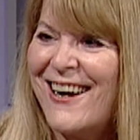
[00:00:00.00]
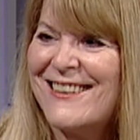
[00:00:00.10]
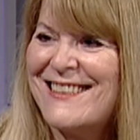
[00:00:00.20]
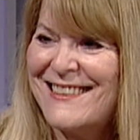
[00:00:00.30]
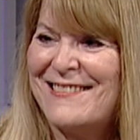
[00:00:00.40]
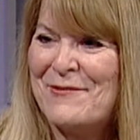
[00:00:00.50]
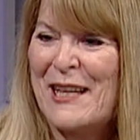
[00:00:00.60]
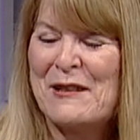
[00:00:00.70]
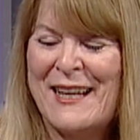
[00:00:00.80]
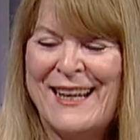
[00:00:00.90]
hard to
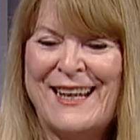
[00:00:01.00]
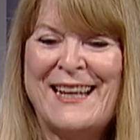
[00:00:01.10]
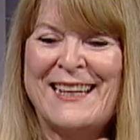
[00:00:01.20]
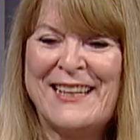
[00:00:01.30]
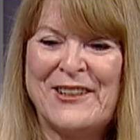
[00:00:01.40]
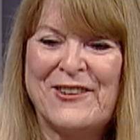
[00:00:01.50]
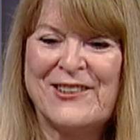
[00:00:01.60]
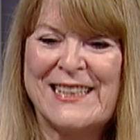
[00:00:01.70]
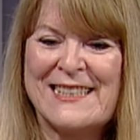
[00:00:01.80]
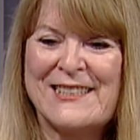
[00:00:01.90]
like you know,
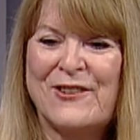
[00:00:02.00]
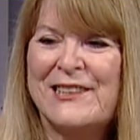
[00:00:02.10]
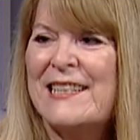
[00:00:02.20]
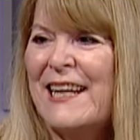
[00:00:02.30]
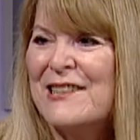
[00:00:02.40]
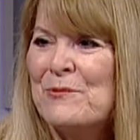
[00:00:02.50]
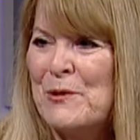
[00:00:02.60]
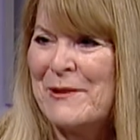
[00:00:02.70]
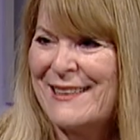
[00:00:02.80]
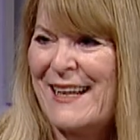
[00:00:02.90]
it's so
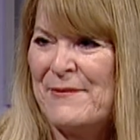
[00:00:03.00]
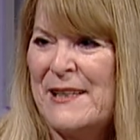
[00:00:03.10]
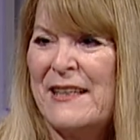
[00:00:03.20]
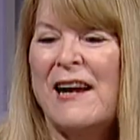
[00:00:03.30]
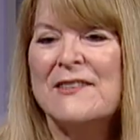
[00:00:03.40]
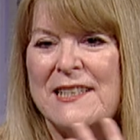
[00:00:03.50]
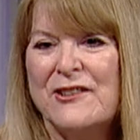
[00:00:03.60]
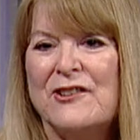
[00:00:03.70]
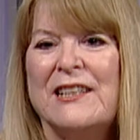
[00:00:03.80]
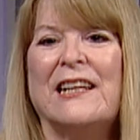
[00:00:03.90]
intangible, but I mean,
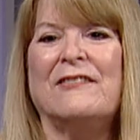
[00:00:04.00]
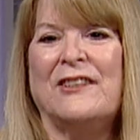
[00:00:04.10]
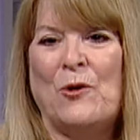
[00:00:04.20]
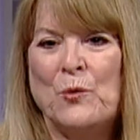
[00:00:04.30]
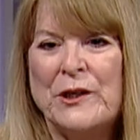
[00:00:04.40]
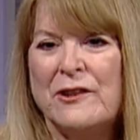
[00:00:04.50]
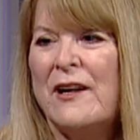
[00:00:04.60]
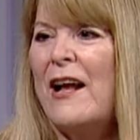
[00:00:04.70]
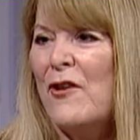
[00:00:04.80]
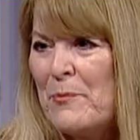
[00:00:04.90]
obviously you can have real
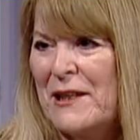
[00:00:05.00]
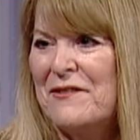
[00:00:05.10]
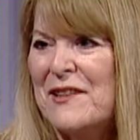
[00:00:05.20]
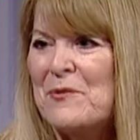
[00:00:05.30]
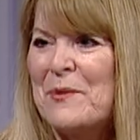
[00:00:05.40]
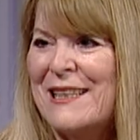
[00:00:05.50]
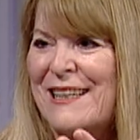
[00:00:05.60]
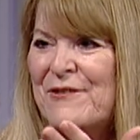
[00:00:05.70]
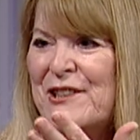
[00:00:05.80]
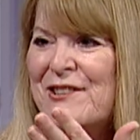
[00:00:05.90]
health benefits, but
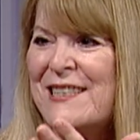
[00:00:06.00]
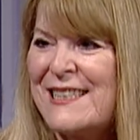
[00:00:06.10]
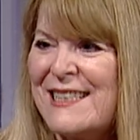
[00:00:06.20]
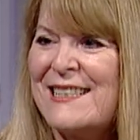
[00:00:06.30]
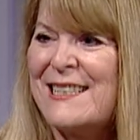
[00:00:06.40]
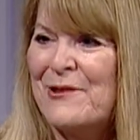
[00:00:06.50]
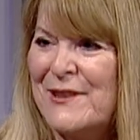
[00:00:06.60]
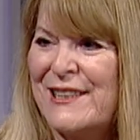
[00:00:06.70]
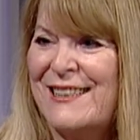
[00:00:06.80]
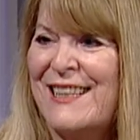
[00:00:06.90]
when you see
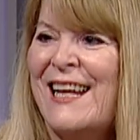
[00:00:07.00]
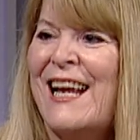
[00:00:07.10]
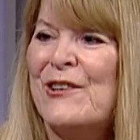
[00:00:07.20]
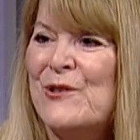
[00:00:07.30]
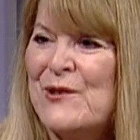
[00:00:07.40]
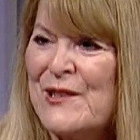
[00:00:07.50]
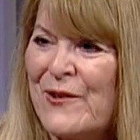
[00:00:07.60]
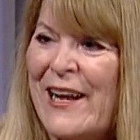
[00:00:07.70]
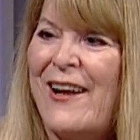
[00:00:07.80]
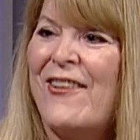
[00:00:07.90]
someone who's
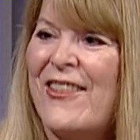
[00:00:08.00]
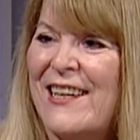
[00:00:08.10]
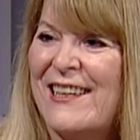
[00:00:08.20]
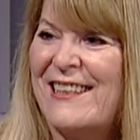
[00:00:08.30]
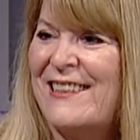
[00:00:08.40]
so healthy,